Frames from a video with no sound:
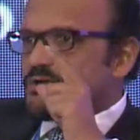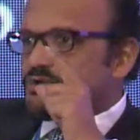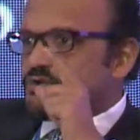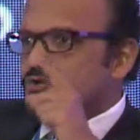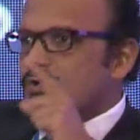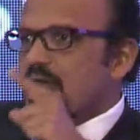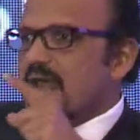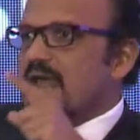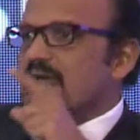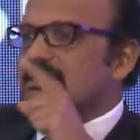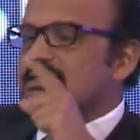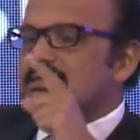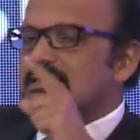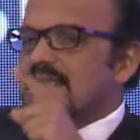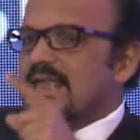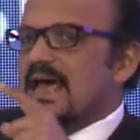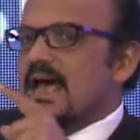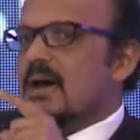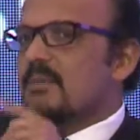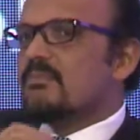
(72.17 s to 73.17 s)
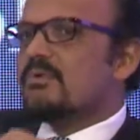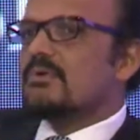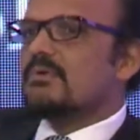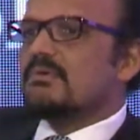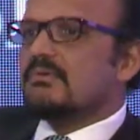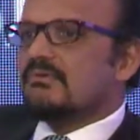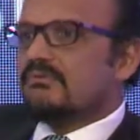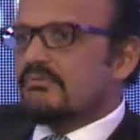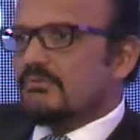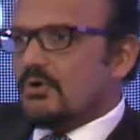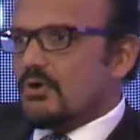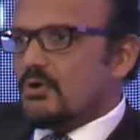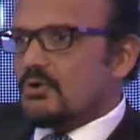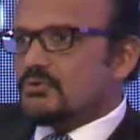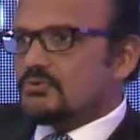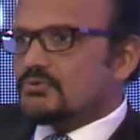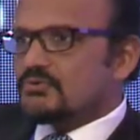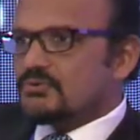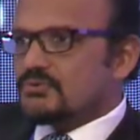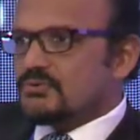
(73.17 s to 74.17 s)
trade and capital
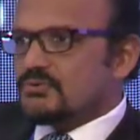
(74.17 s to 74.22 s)
flows